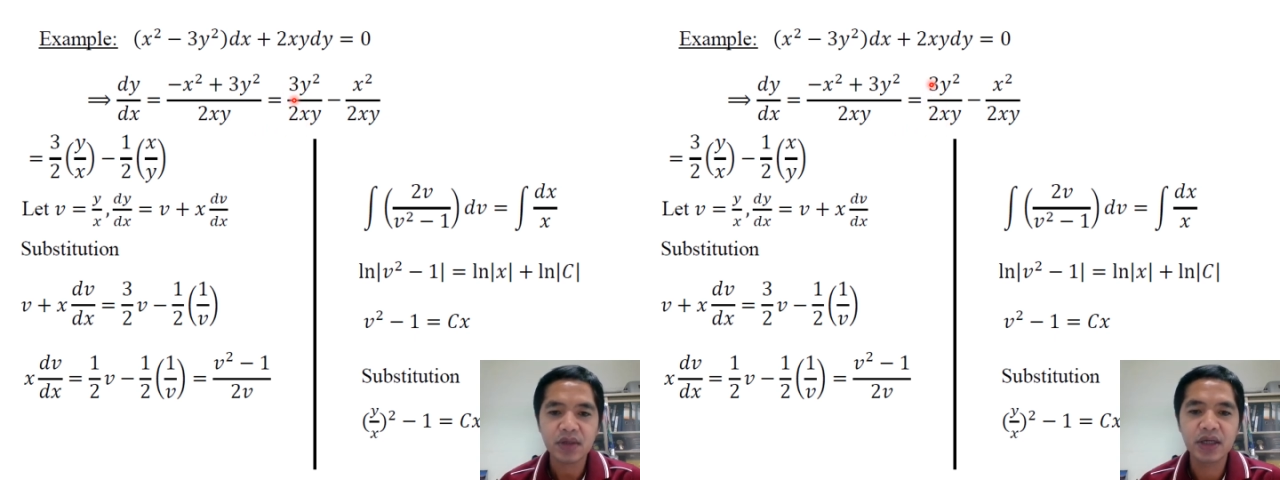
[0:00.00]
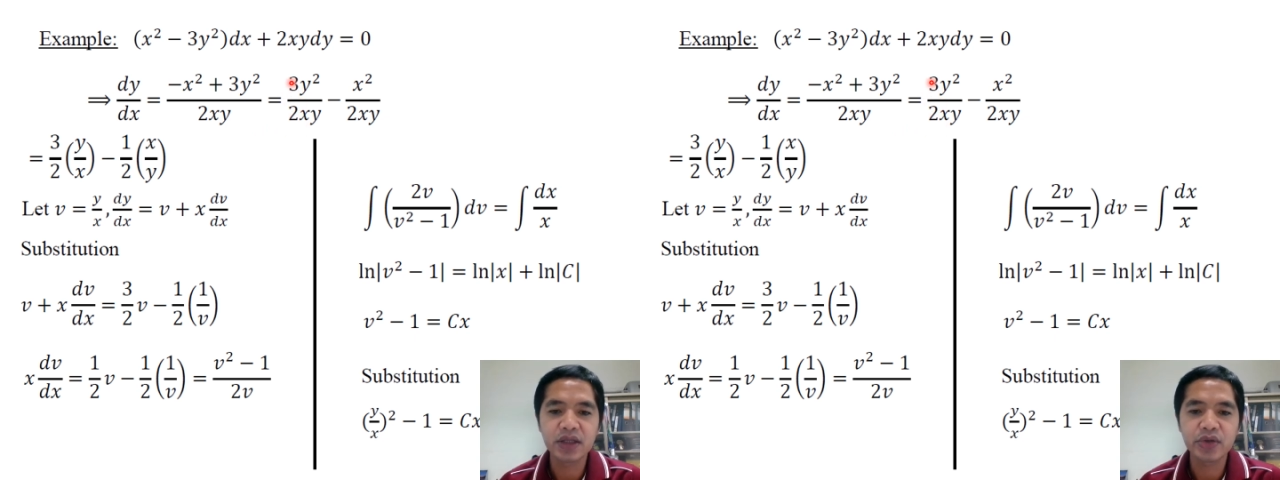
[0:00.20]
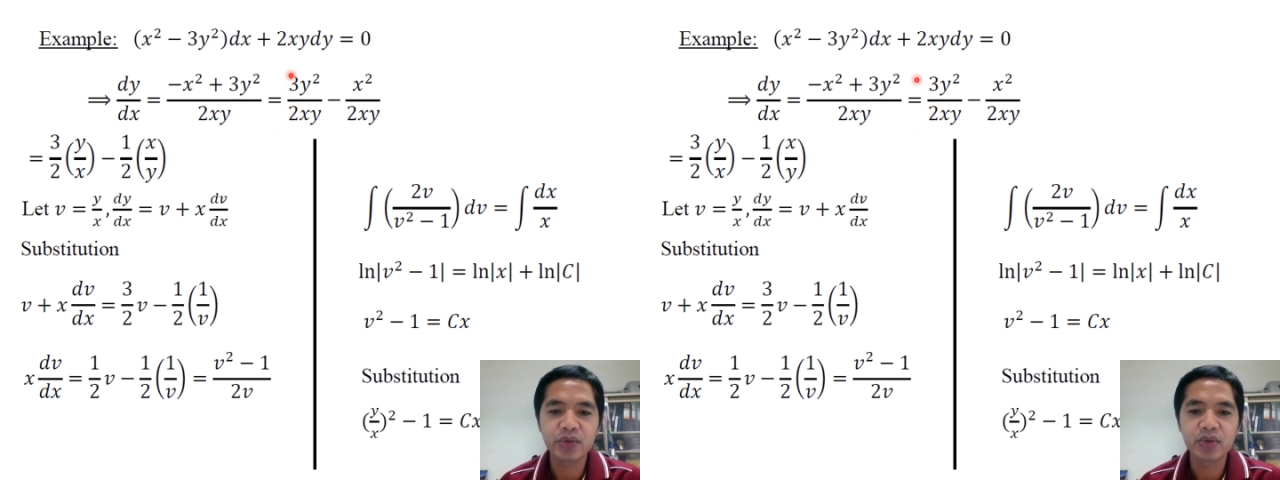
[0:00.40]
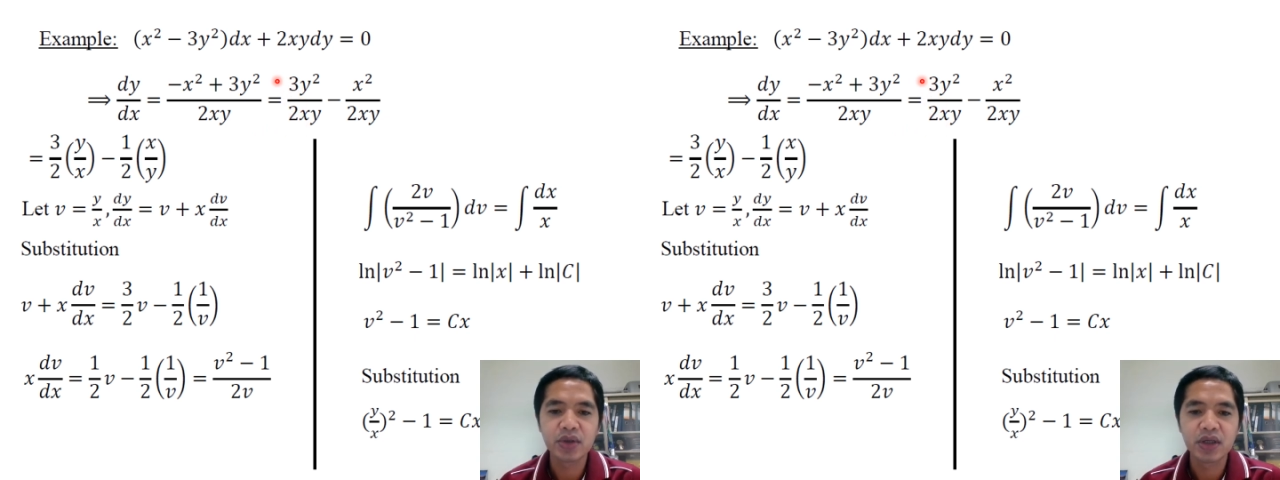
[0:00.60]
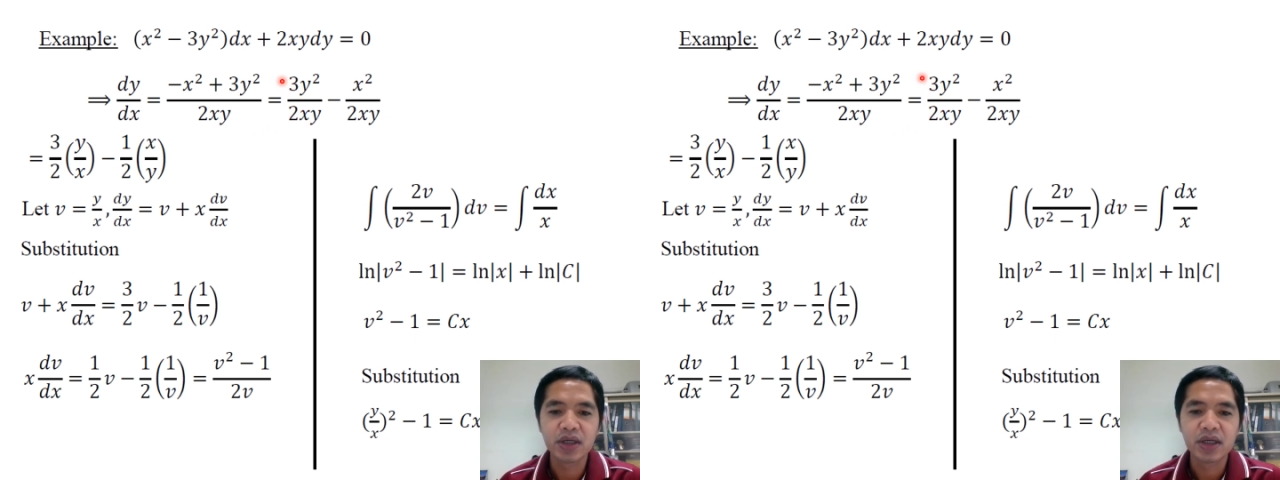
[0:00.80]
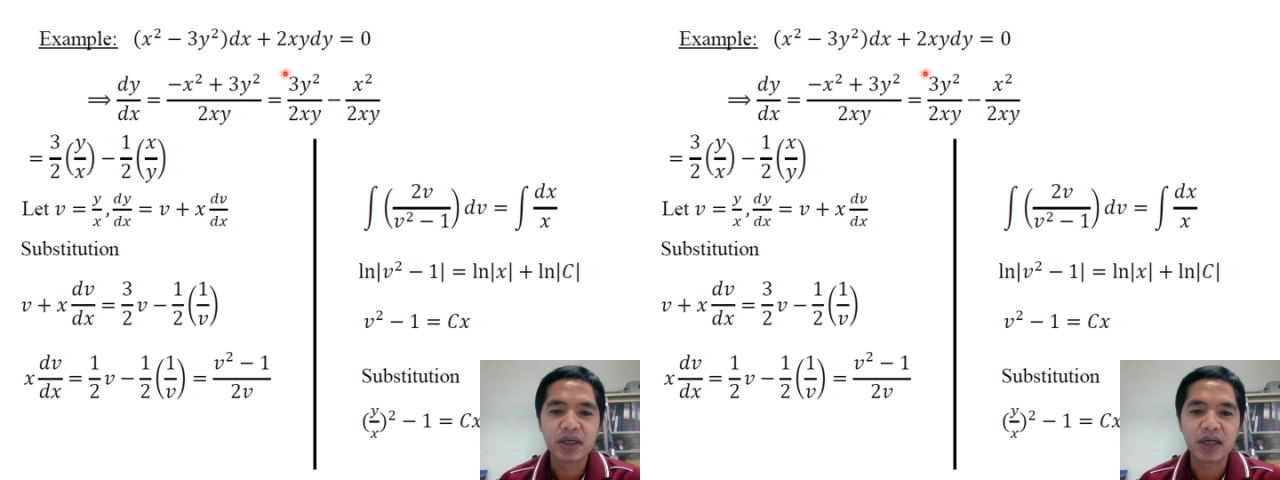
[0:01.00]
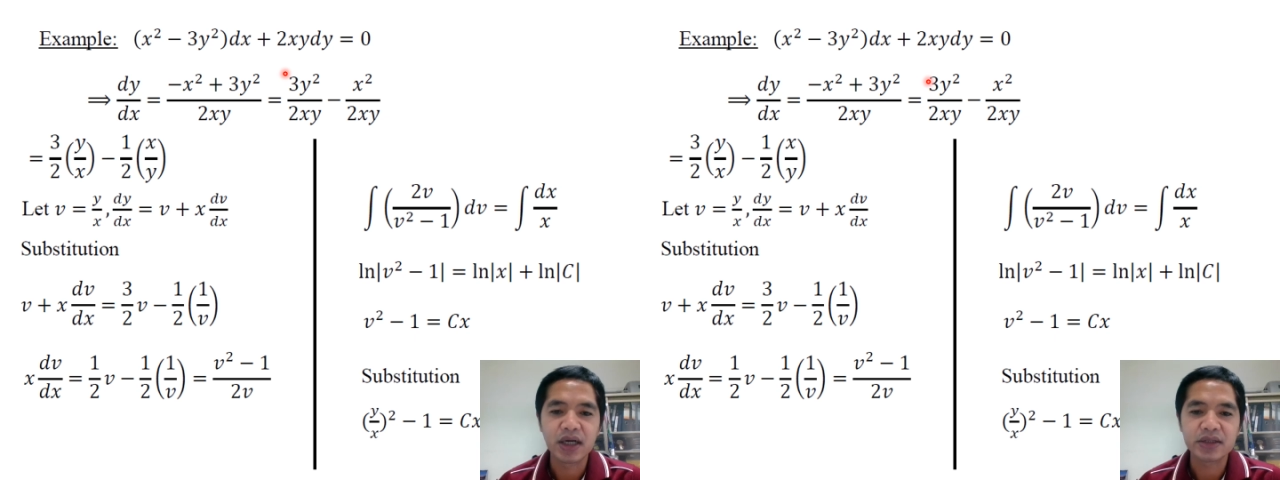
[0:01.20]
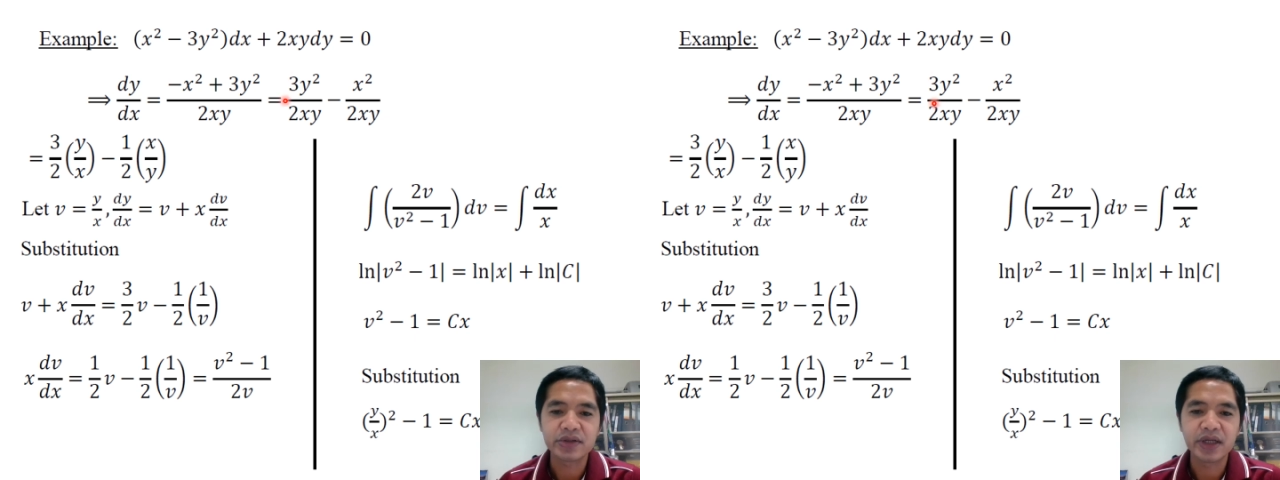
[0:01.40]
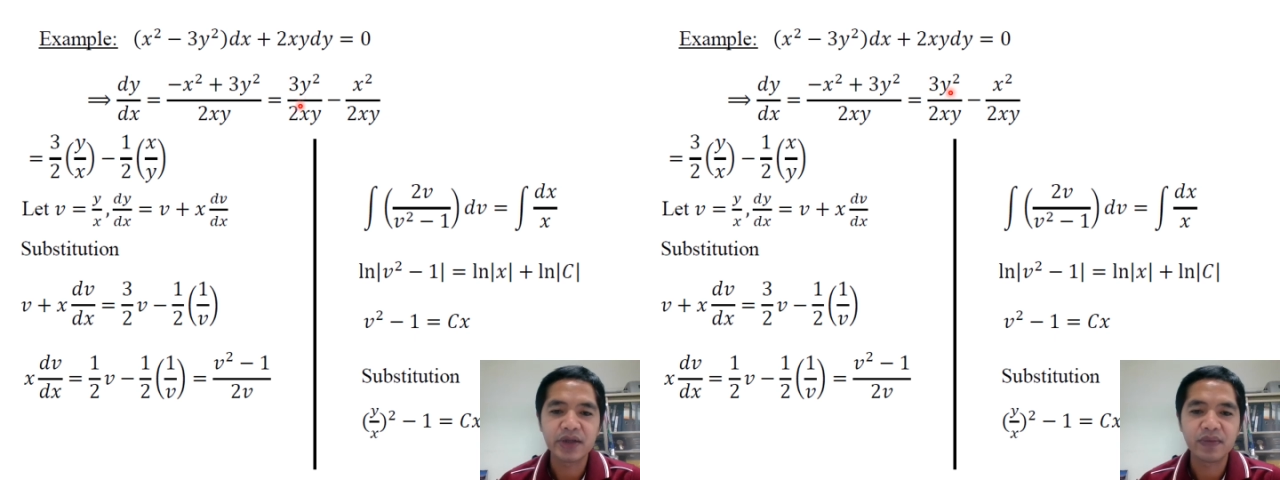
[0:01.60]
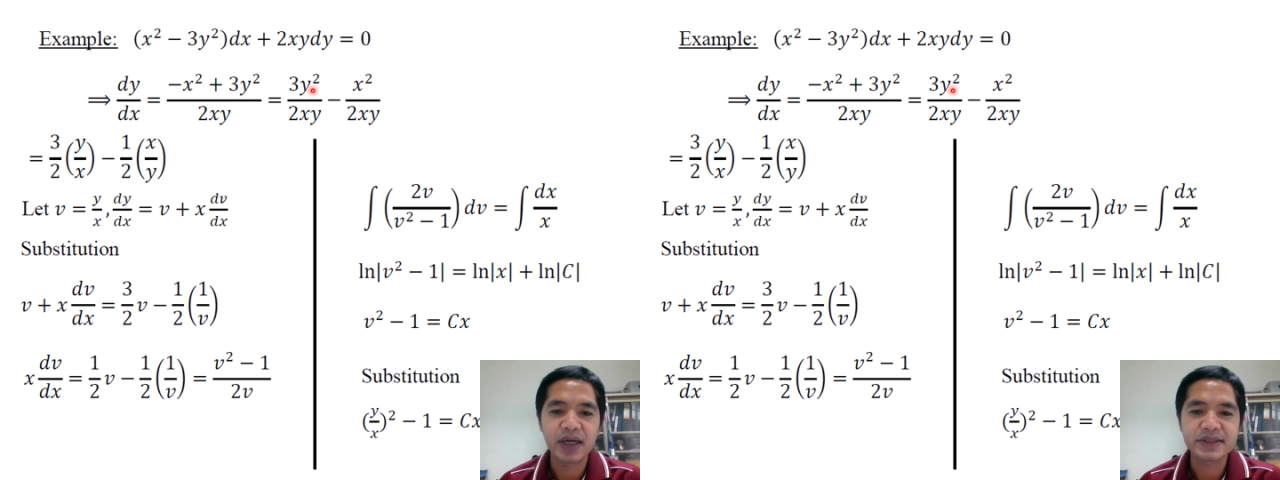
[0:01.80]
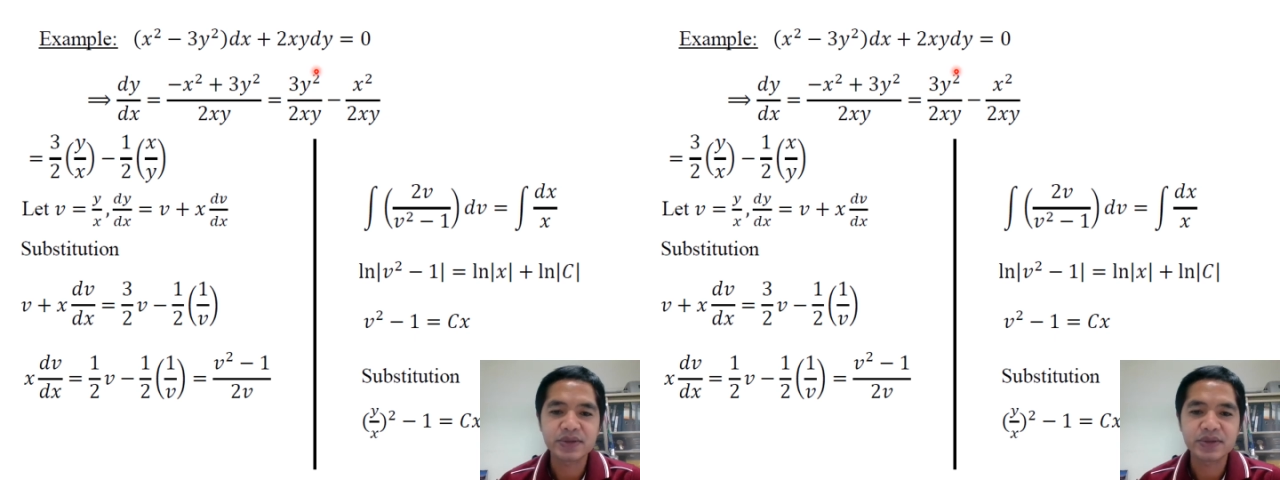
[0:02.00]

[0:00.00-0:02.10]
into 3y